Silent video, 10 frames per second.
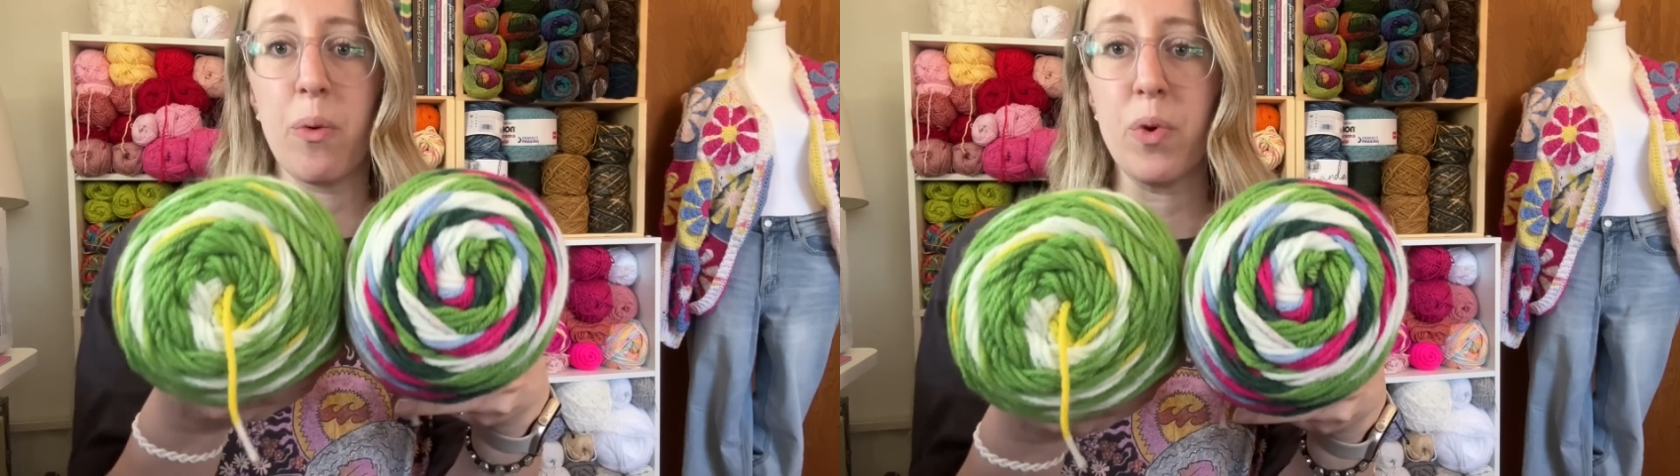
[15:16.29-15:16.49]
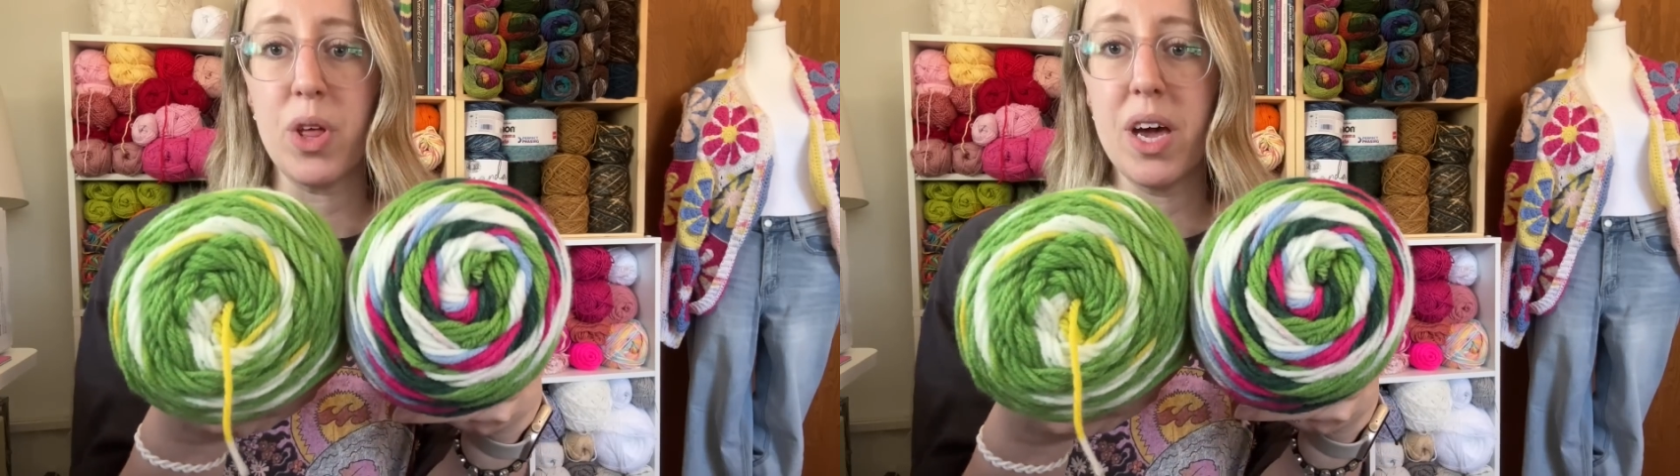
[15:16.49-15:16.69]

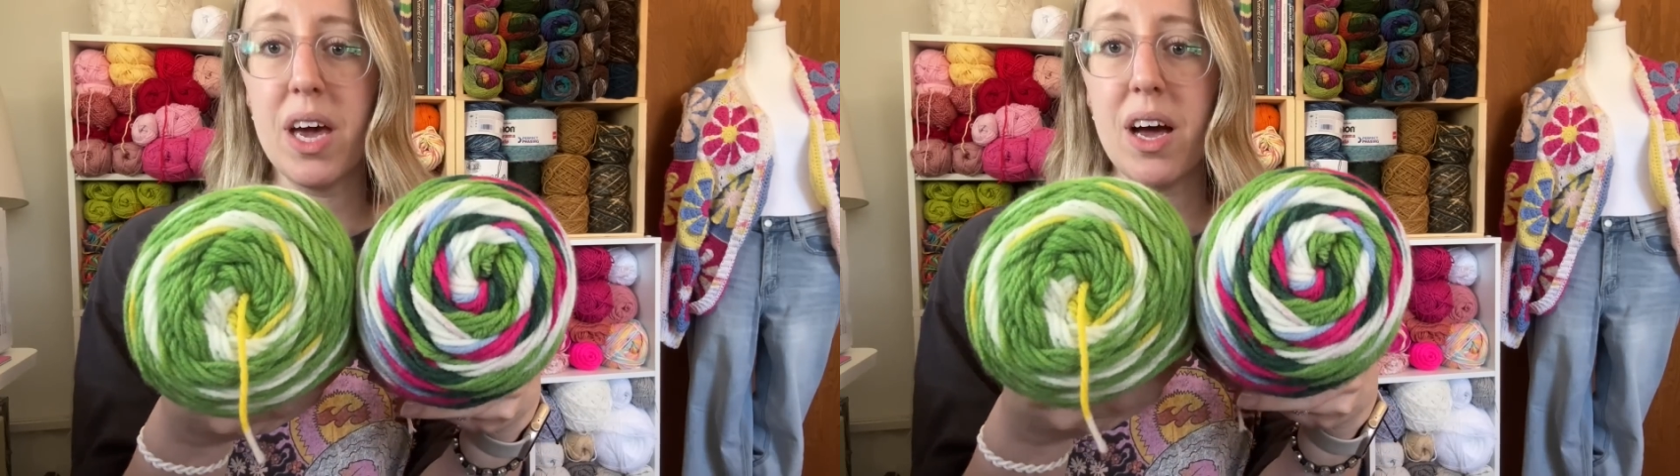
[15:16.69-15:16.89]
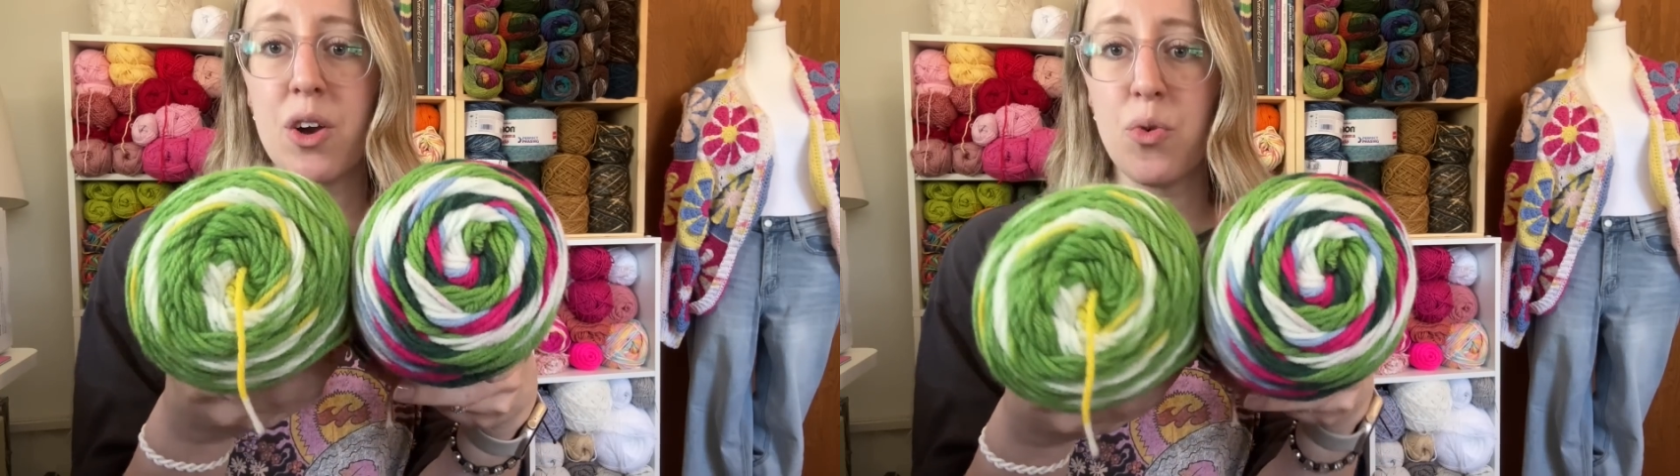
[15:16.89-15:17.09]
really
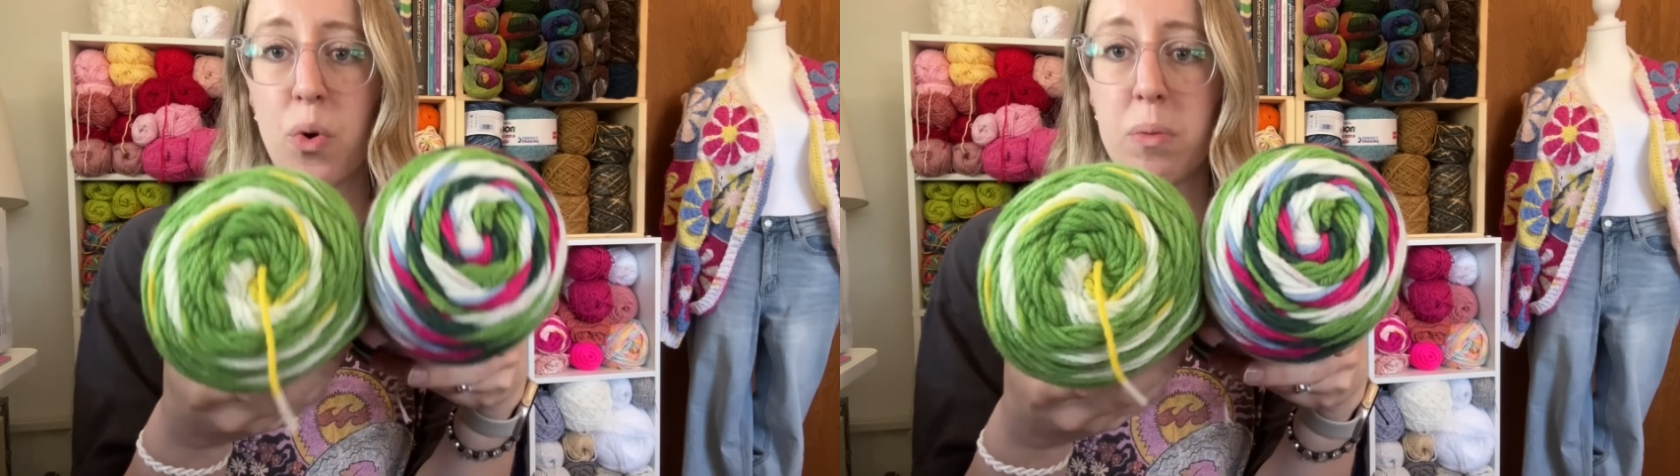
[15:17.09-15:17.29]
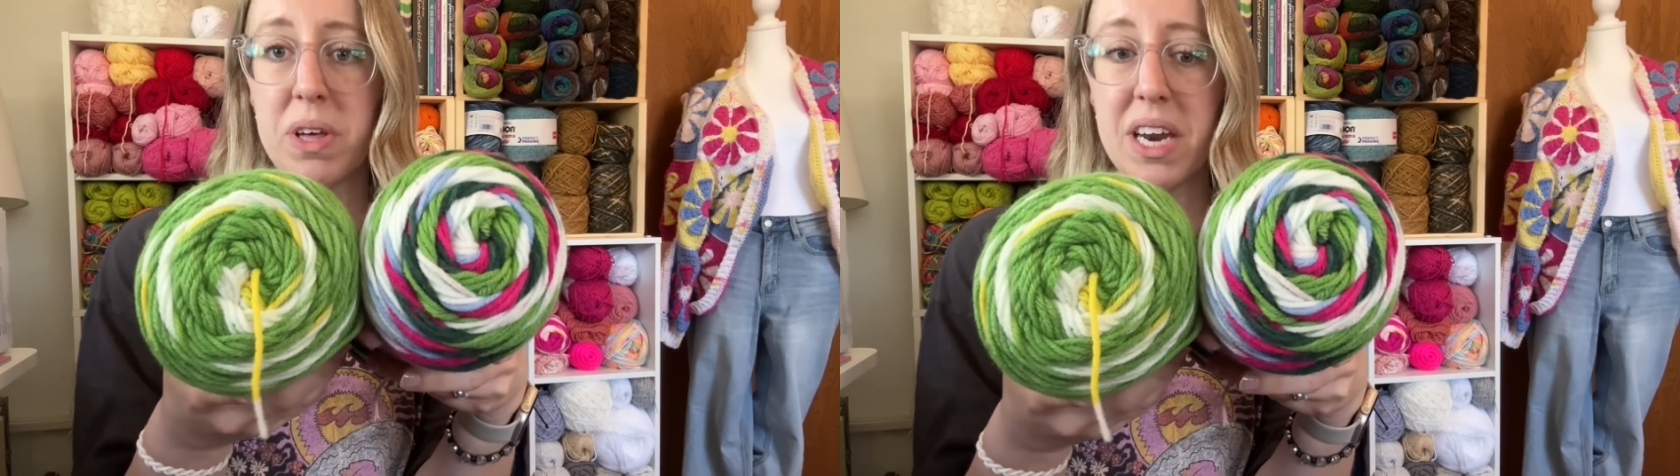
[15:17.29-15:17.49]

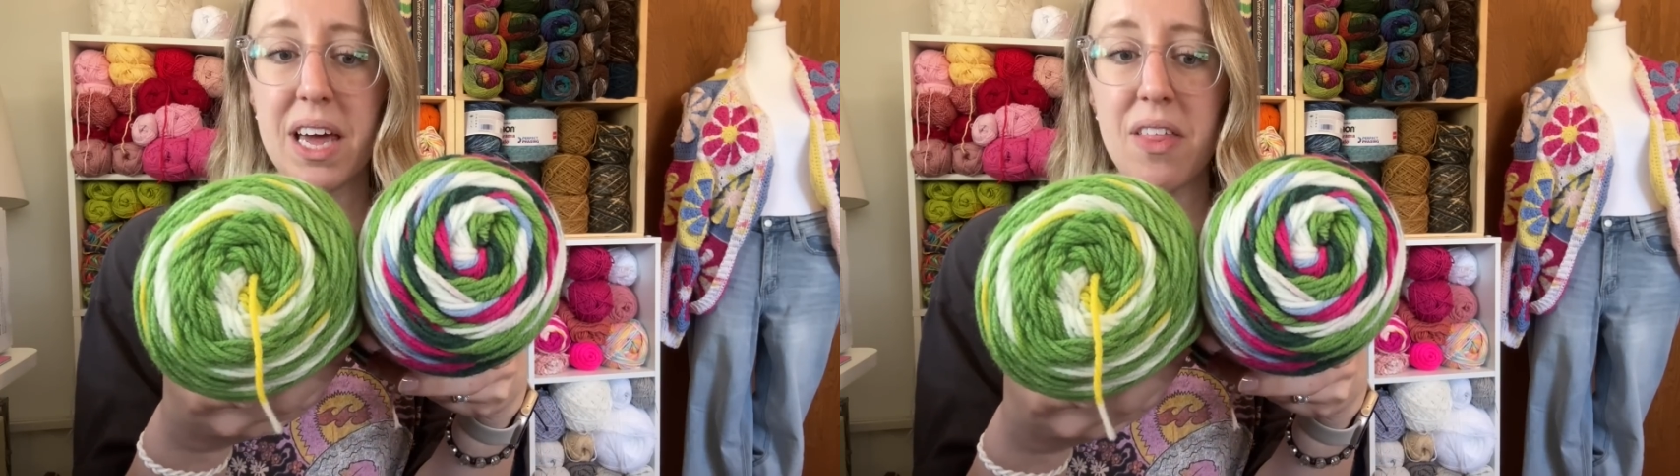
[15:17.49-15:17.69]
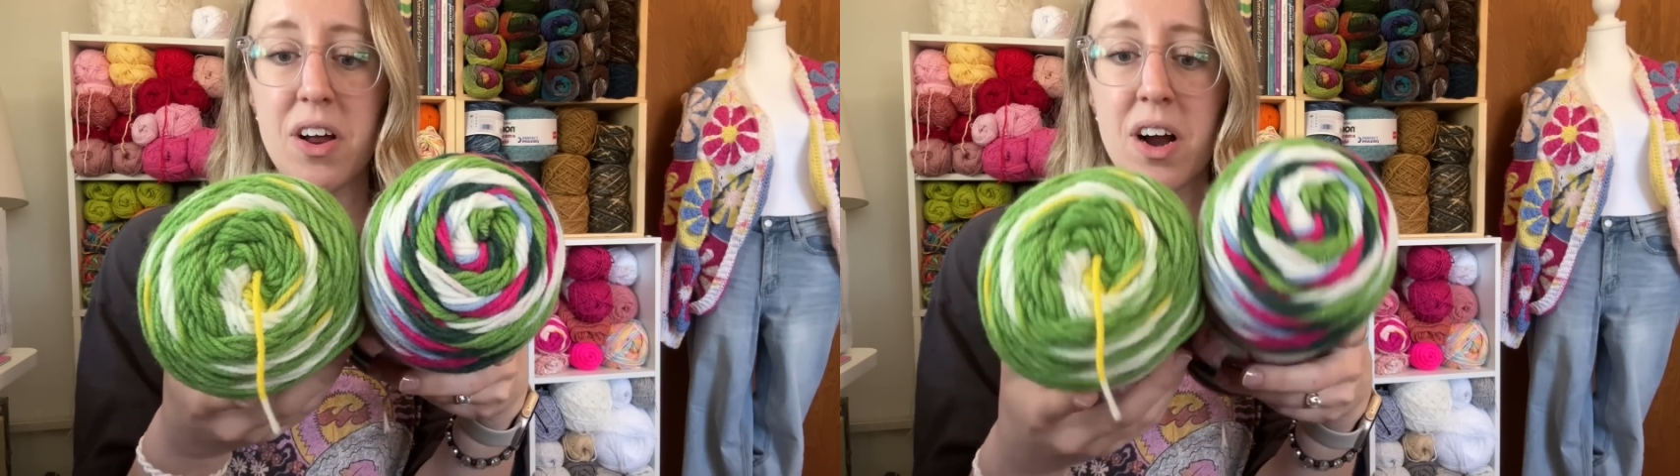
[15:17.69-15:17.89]
adorably
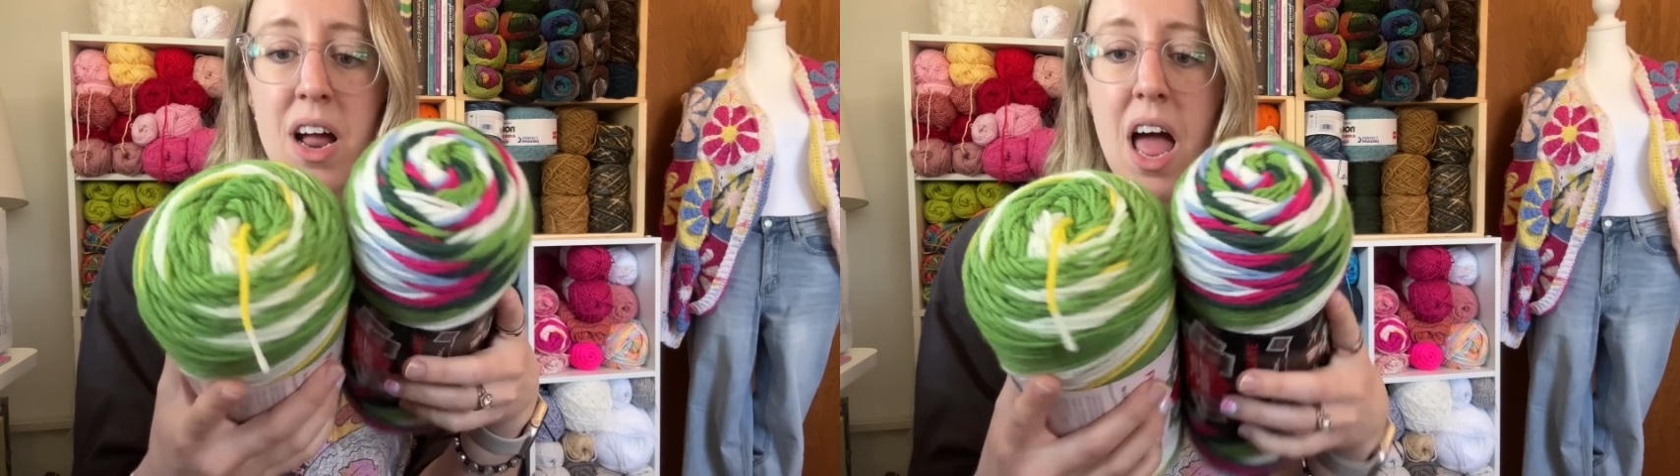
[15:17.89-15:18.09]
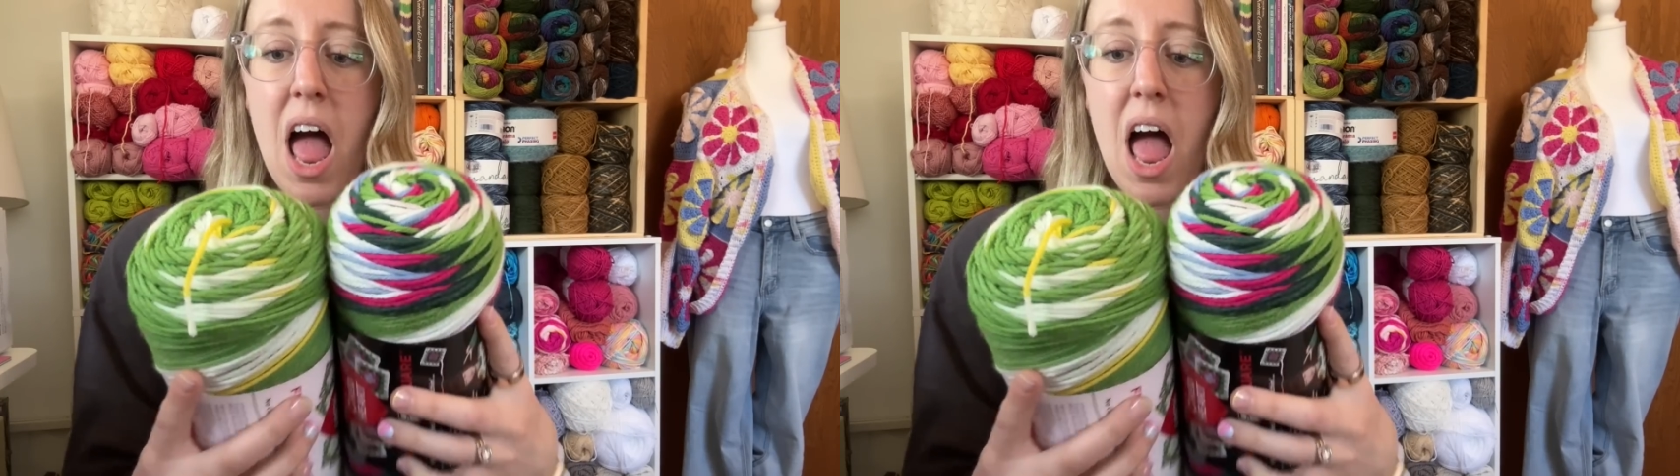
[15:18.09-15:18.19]
together.